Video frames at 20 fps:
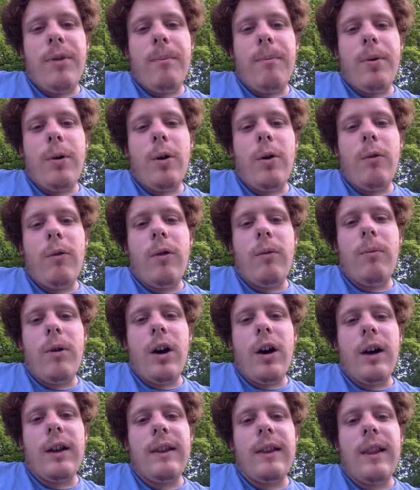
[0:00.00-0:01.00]
the poem
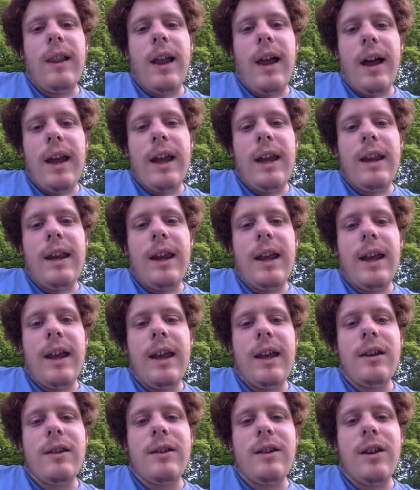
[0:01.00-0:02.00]
online
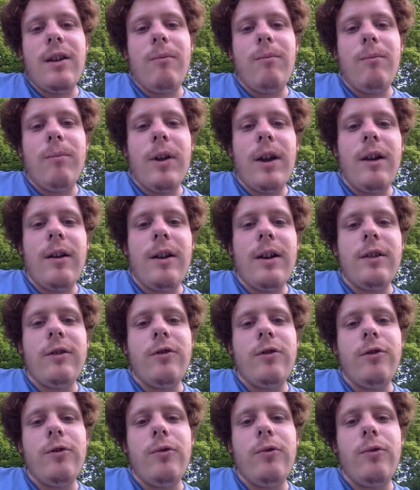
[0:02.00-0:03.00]
and compare it
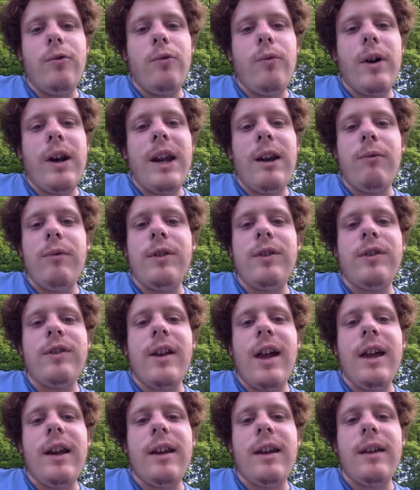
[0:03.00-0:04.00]
to what I
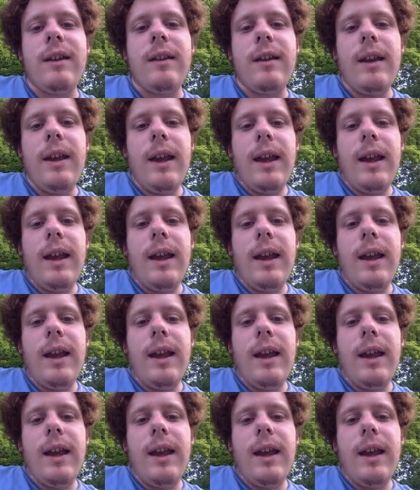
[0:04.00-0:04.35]
recited.